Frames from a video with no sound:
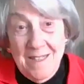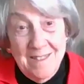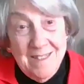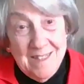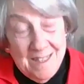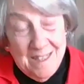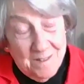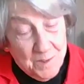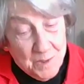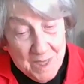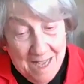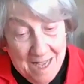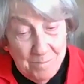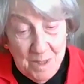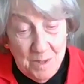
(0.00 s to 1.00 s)
And this
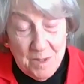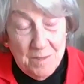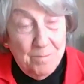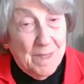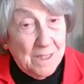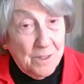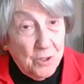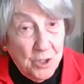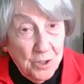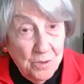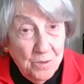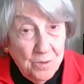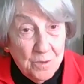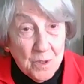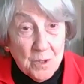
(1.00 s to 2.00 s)
happens among
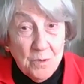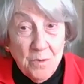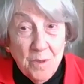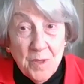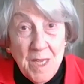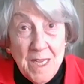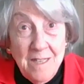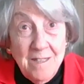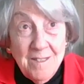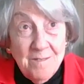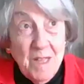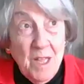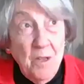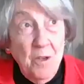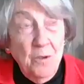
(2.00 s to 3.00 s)
Jews who think,
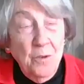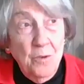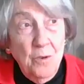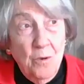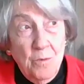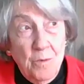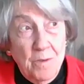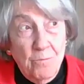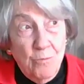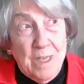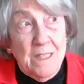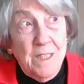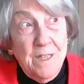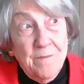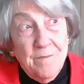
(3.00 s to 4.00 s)

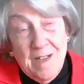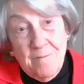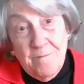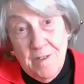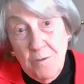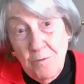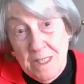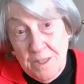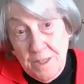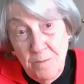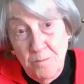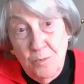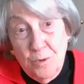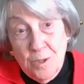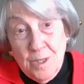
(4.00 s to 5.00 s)
really, if I'm very
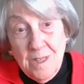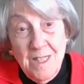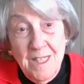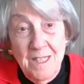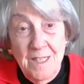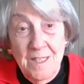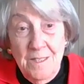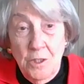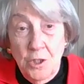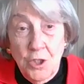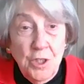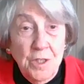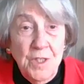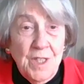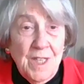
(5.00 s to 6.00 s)
liberal,
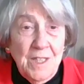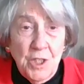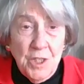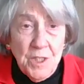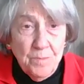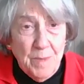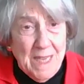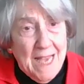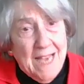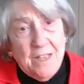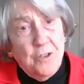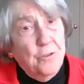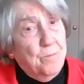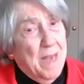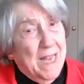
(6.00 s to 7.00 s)
shouldn't I just be
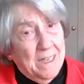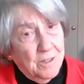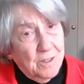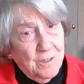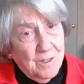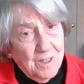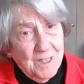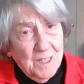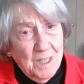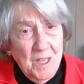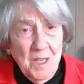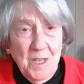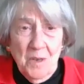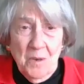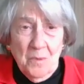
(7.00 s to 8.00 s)
ecumenical?
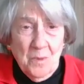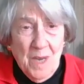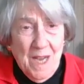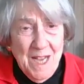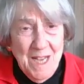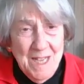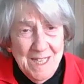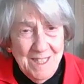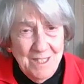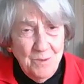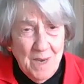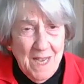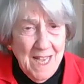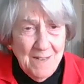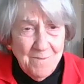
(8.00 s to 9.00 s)
Why
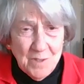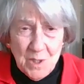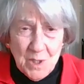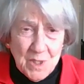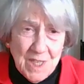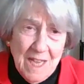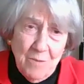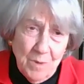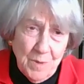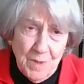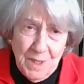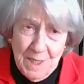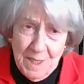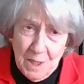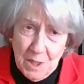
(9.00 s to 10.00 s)
do I have to stay
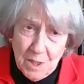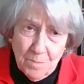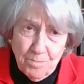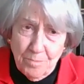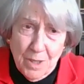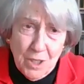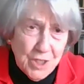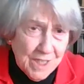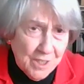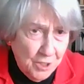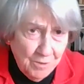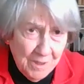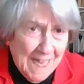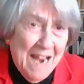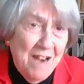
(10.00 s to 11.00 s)
with these
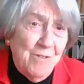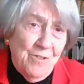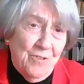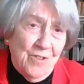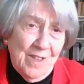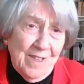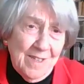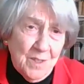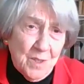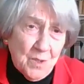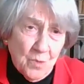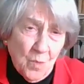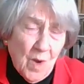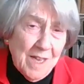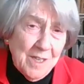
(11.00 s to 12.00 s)

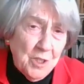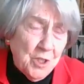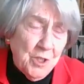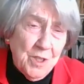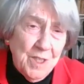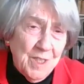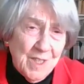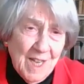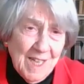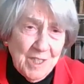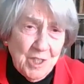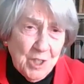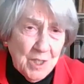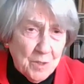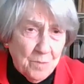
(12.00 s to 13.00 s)
particularities? Why shouldn't
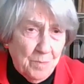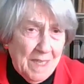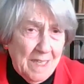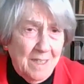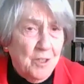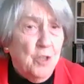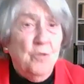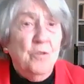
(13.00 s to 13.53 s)
I just be a